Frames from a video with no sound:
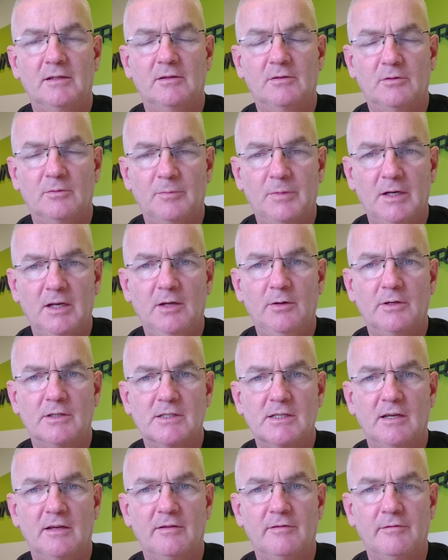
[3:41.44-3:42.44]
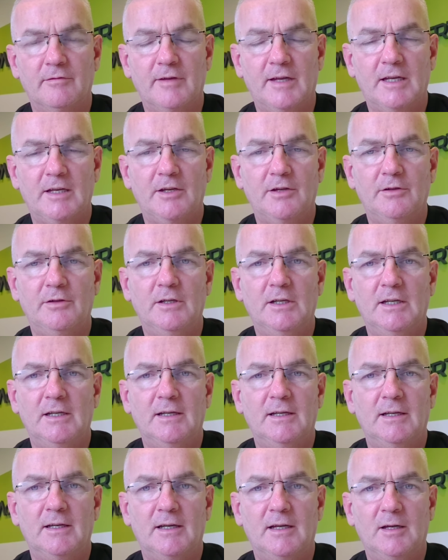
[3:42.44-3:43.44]
or below a certain value,
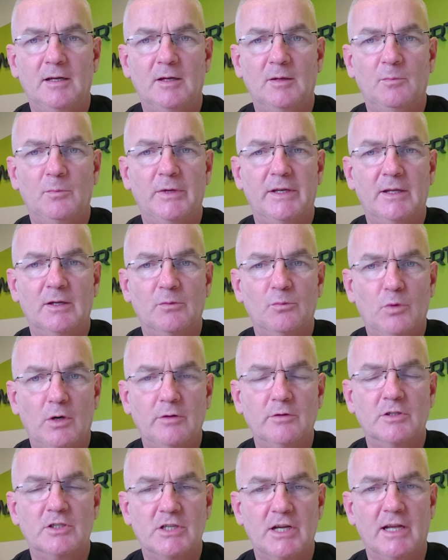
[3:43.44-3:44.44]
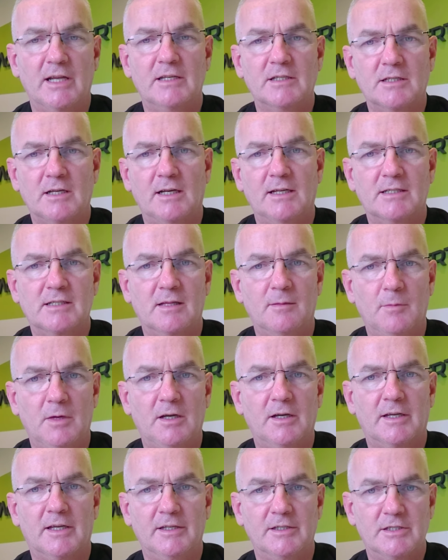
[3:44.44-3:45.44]
but it won't change unless the
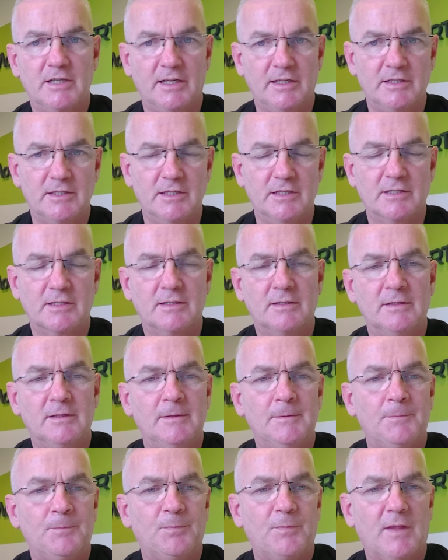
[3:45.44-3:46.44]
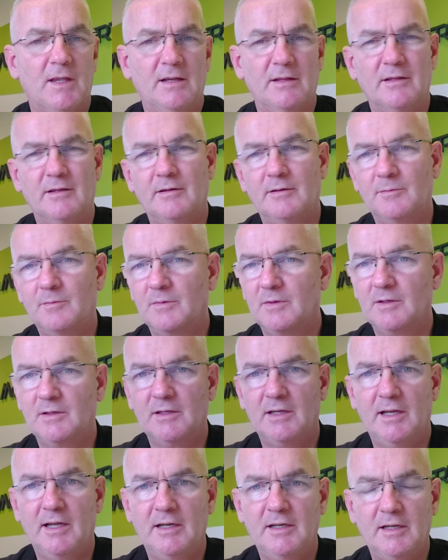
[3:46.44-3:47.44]
market changes. And there are
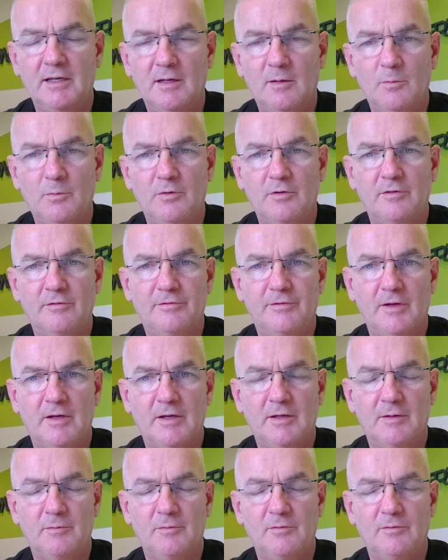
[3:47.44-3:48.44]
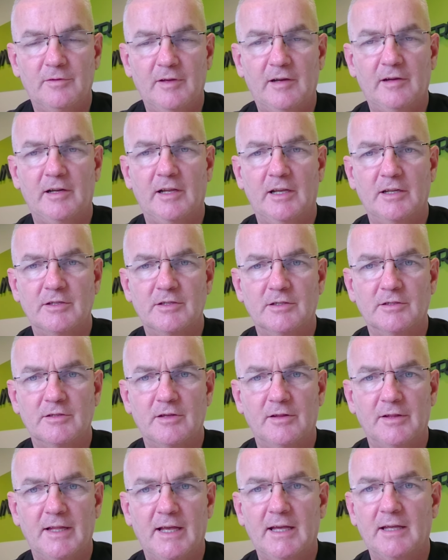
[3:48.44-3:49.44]
any number of variations
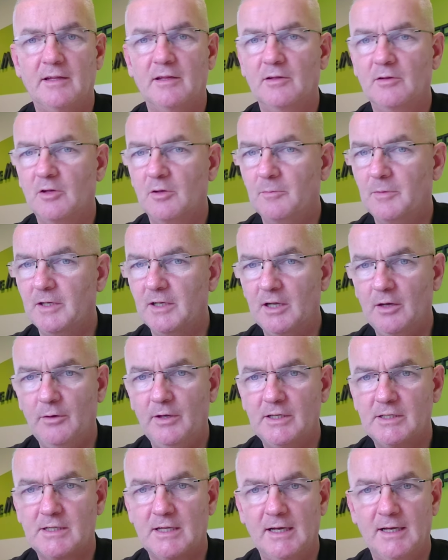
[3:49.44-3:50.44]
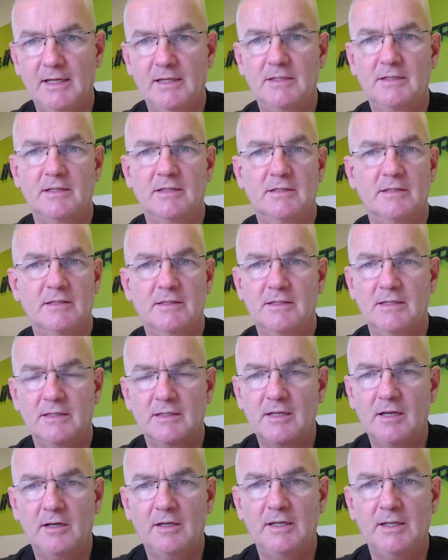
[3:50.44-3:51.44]
on that. There could be no escalators. It's
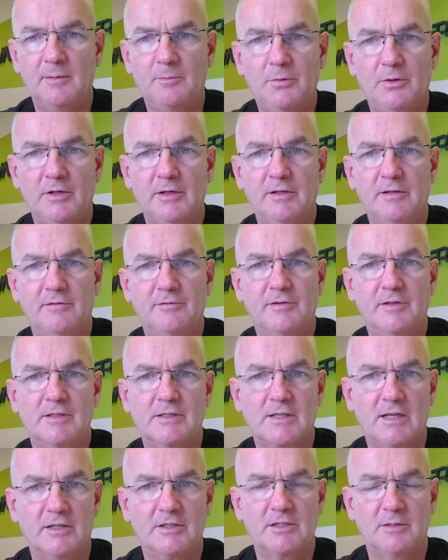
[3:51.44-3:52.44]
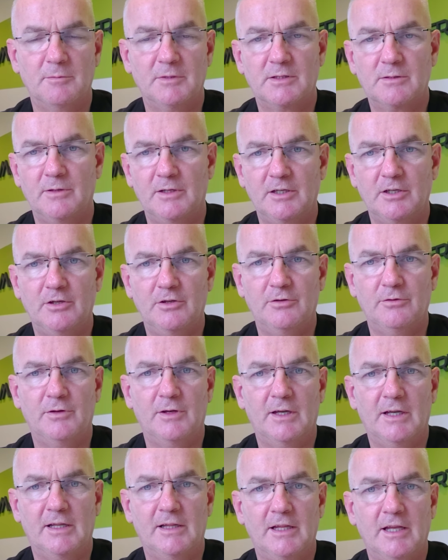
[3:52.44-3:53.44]
entirely a point of discussion between you
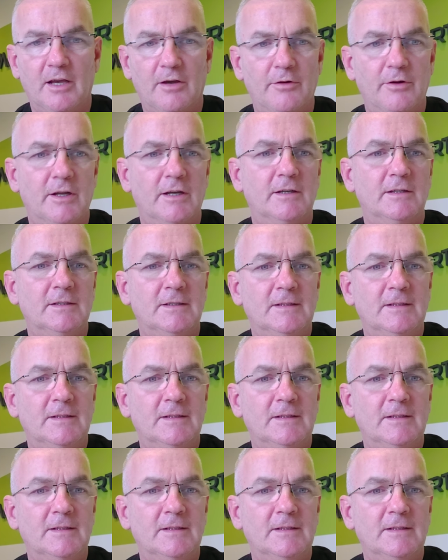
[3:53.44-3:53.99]
and the owner.